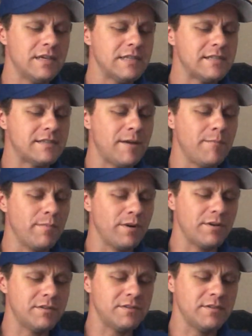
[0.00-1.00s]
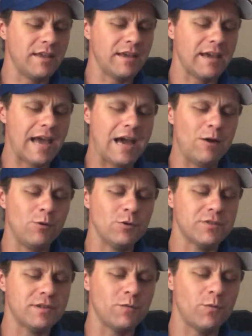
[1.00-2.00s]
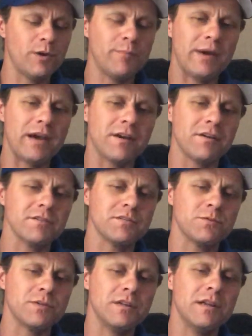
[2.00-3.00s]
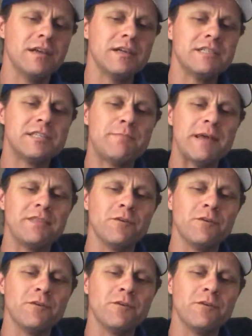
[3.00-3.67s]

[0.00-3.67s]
Some birds, like owls and woodpeckers, would spend